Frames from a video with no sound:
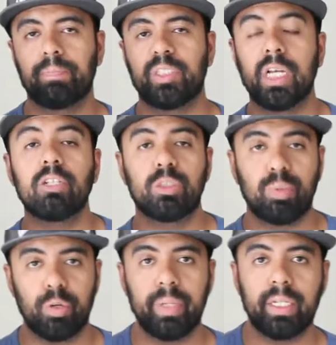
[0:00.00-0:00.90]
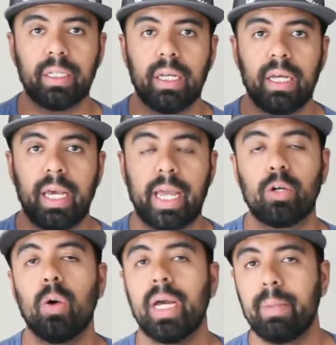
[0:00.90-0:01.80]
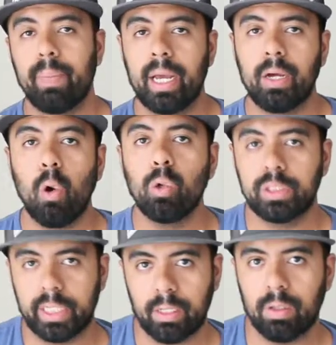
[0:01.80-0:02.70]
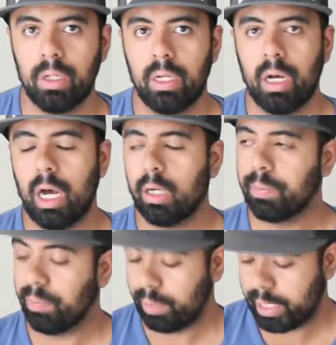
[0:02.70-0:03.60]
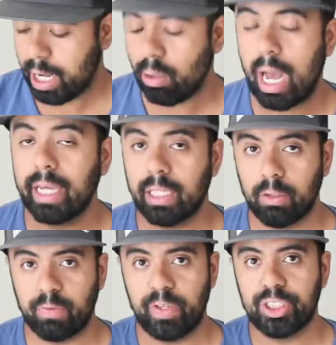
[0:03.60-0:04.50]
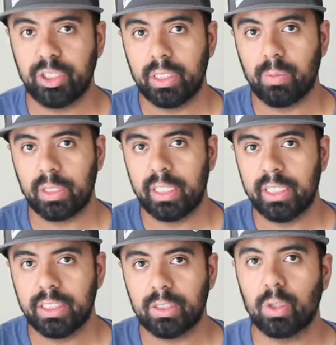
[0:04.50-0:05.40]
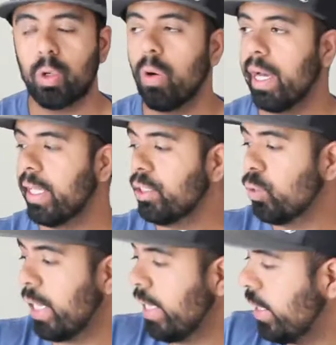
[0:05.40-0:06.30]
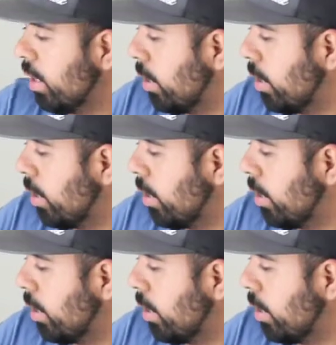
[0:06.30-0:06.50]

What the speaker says: seller's permit and go ahead and buy wholesale. Now I can officially, with this, go ahead to any